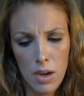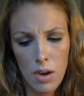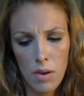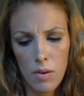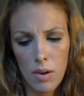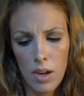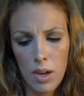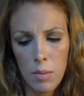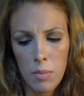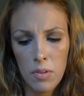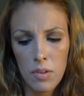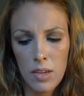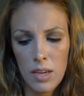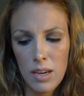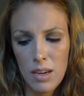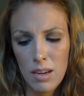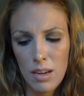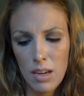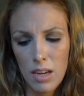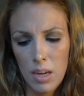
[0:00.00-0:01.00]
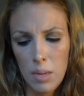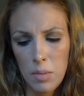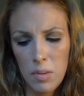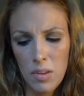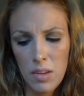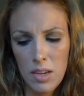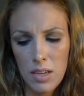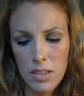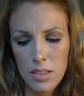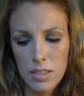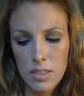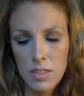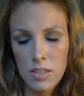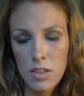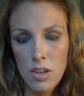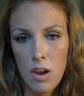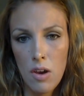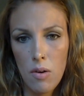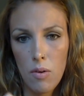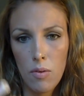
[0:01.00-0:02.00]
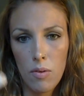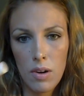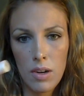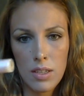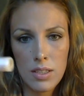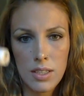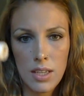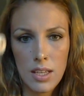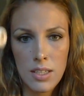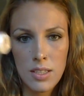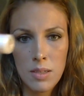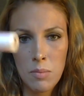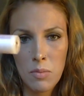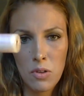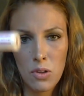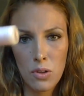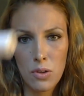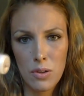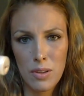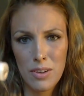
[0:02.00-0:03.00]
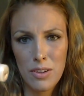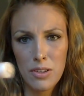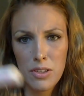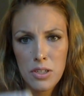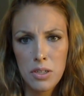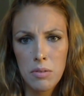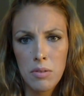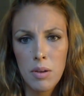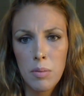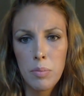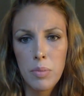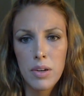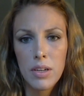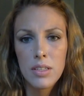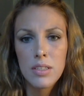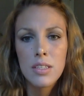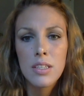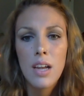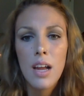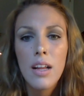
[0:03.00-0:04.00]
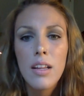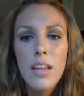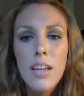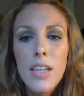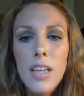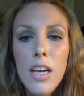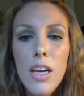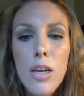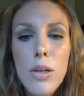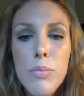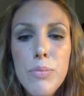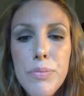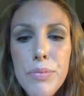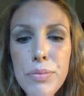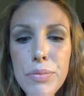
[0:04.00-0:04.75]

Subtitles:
Oh, Himalayan snow, and it's got some glitter to it, but it's not like a.